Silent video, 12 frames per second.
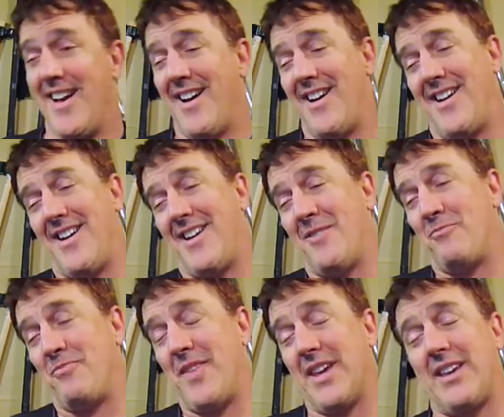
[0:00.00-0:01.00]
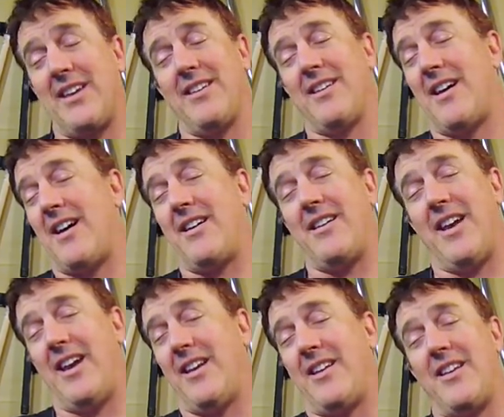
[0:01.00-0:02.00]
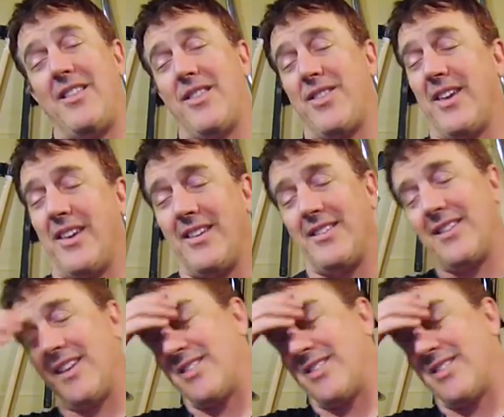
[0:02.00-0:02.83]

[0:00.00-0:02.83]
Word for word: And another thing is,